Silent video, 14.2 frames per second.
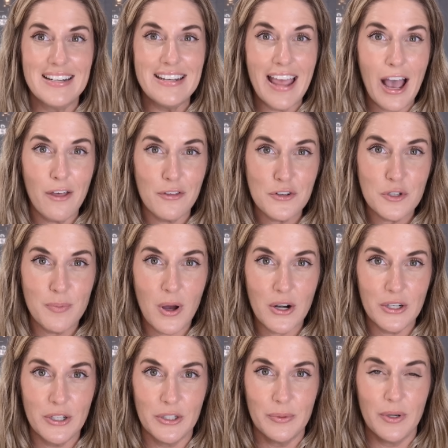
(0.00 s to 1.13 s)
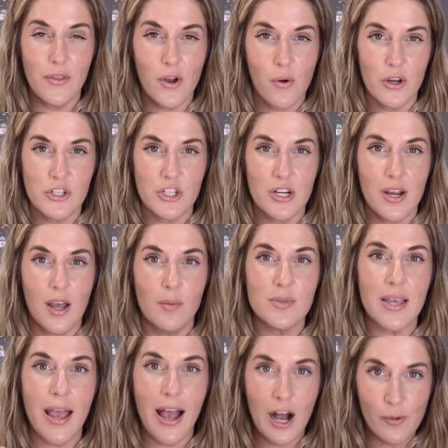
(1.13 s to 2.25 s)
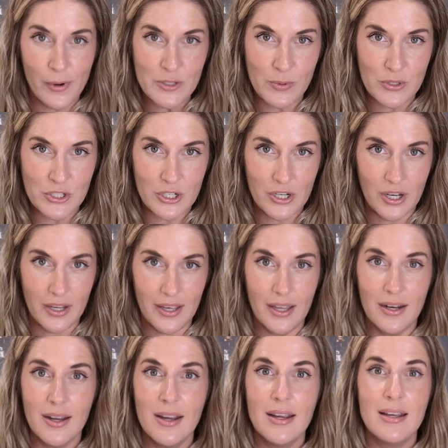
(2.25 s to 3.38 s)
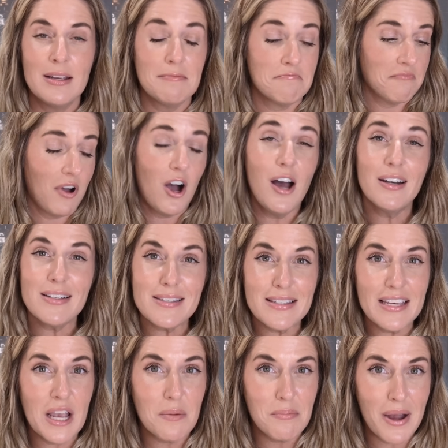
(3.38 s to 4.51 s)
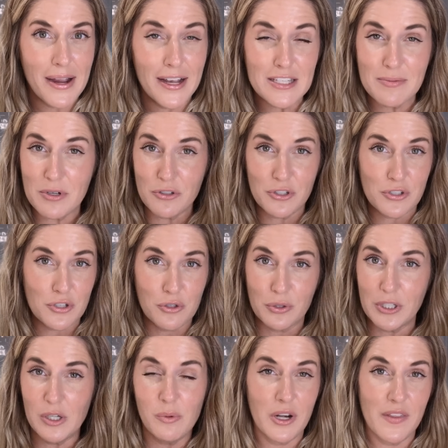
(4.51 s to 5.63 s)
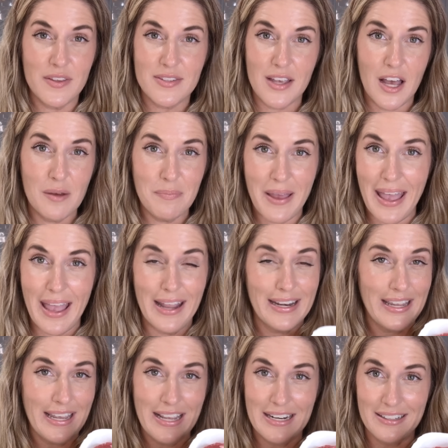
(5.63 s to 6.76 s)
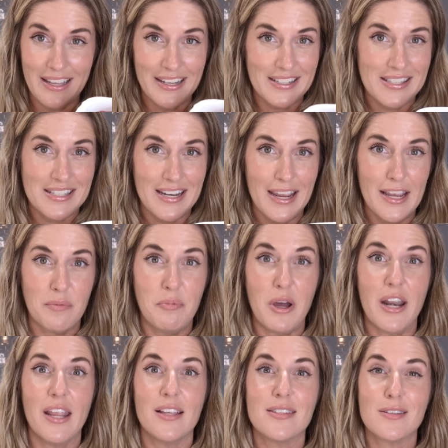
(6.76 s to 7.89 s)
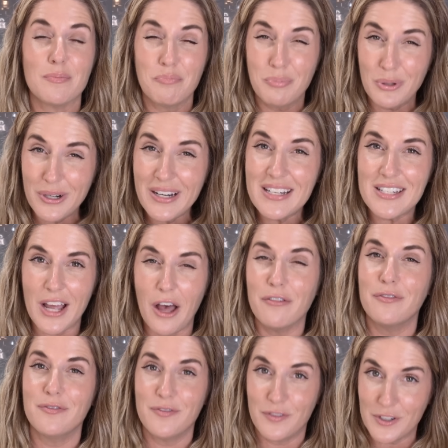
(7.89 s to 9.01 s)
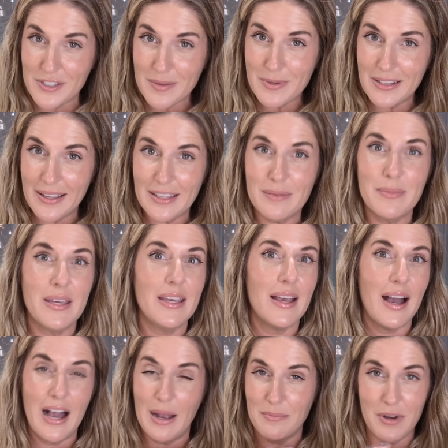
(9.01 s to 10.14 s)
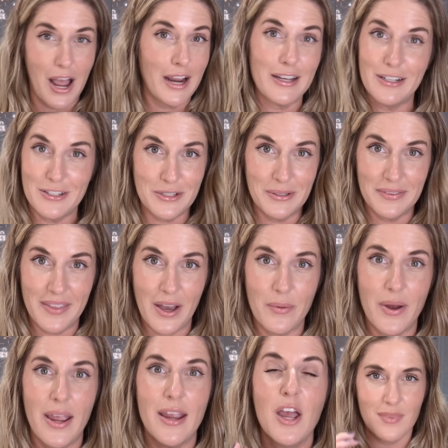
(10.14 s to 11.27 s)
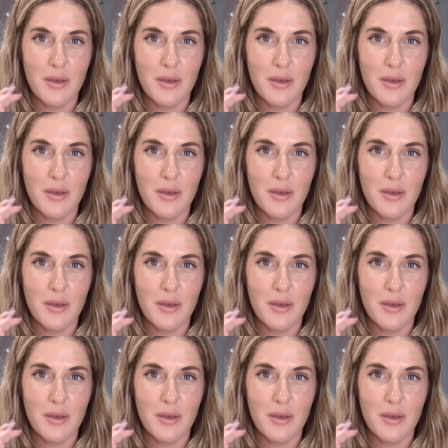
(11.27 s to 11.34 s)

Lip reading: Now that you bought a good one, the question comes, how am I supposed to cook it? Honestly, my husband will just grill one of these up and eat it like a steak, but it's pretty tough. For somebody like me, I'm not gonna do it that way.